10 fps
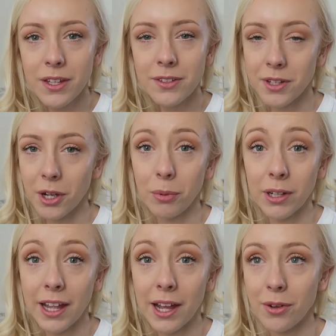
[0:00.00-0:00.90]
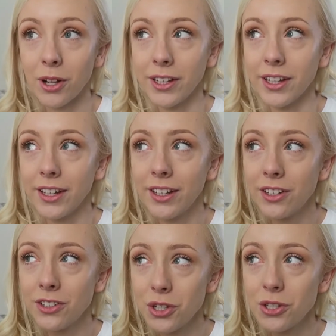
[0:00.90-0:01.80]
So I will have Ollie
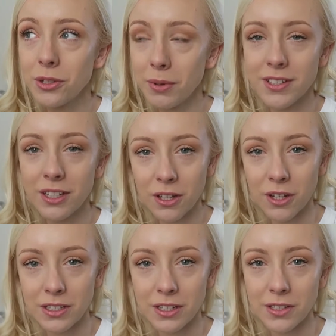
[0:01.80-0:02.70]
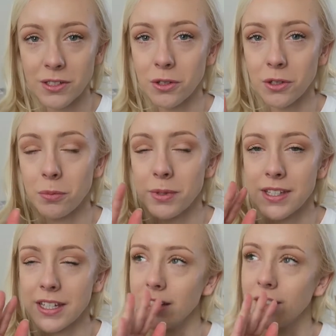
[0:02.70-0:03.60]
Tuesday, Wednesday, Thursday, so you'll be
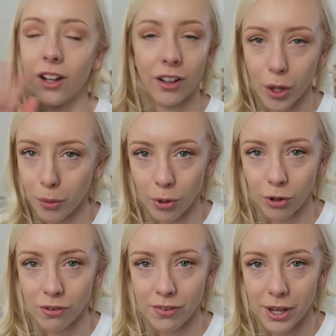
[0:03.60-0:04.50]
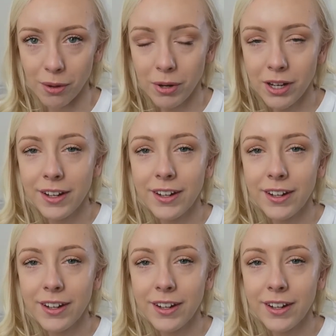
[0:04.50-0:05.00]
seeing a lot more of him.